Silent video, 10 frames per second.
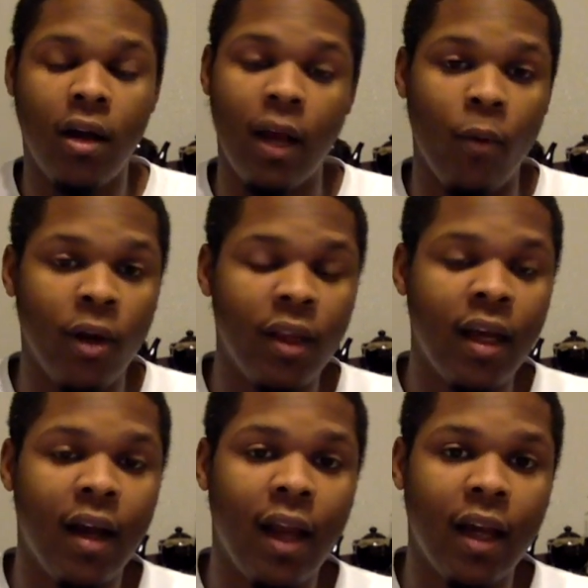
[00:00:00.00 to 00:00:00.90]
And one thing
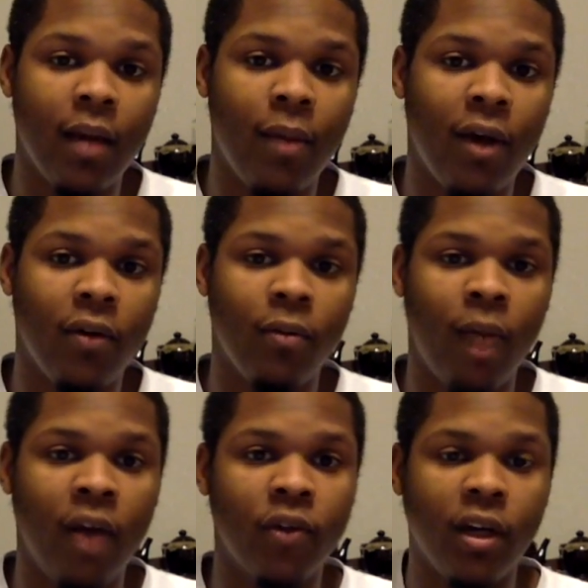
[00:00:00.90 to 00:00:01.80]
I like about
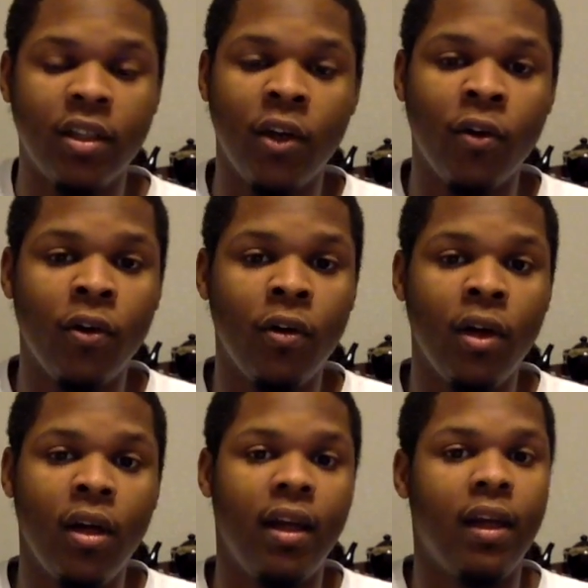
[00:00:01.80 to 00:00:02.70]
Montrezl Harrell,
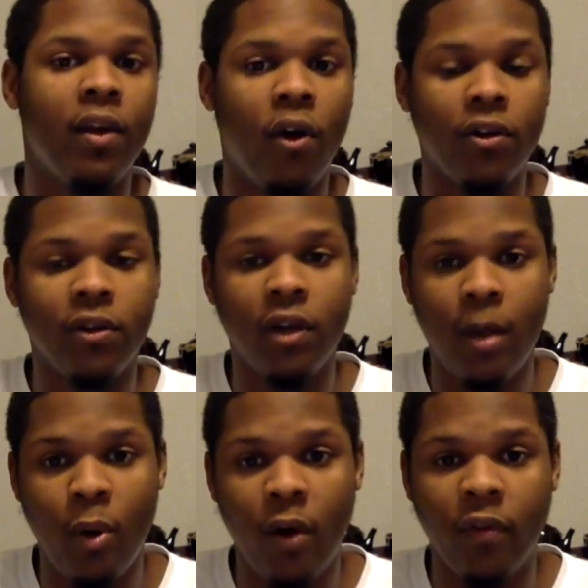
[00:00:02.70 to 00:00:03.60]
he can also
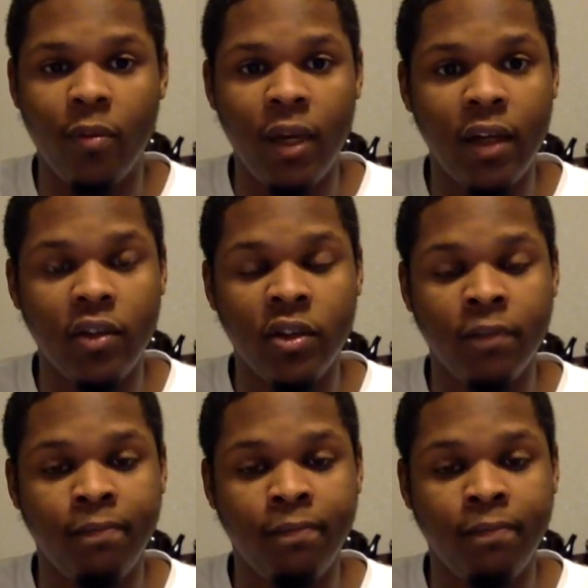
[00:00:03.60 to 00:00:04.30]
come off the bench